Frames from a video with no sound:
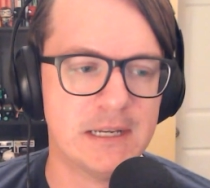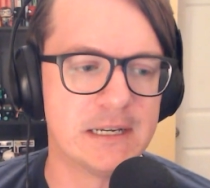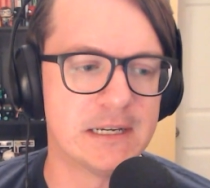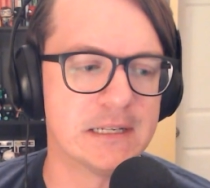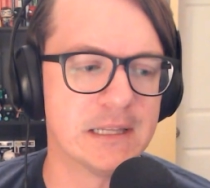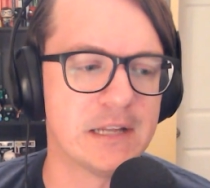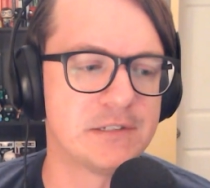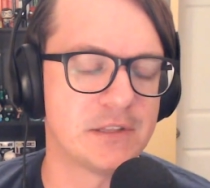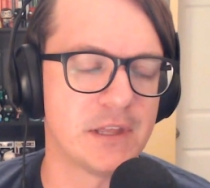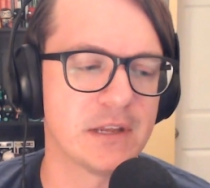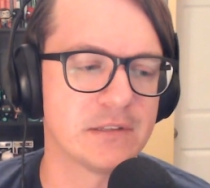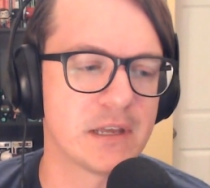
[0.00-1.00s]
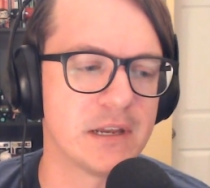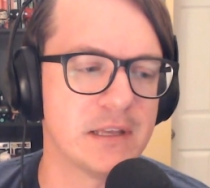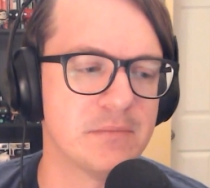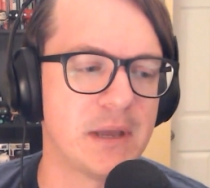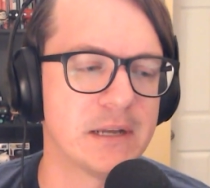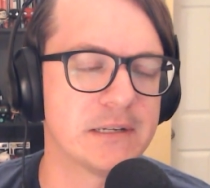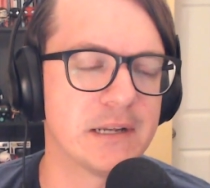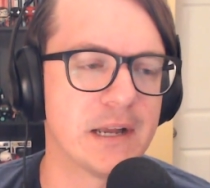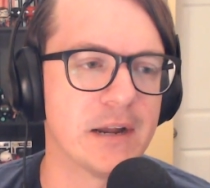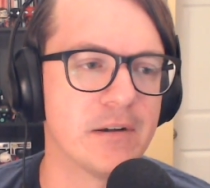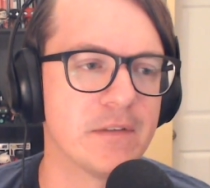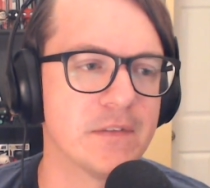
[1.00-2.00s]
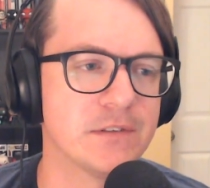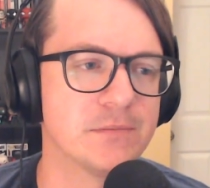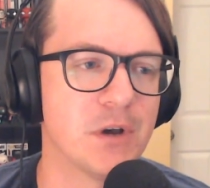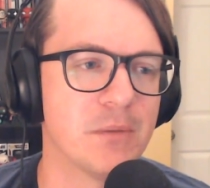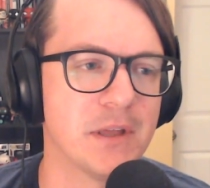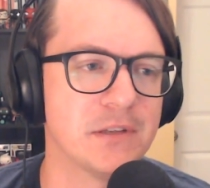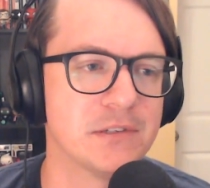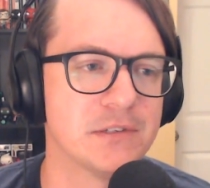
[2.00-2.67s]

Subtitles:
lots of things kind of impacting higher ed in this moment.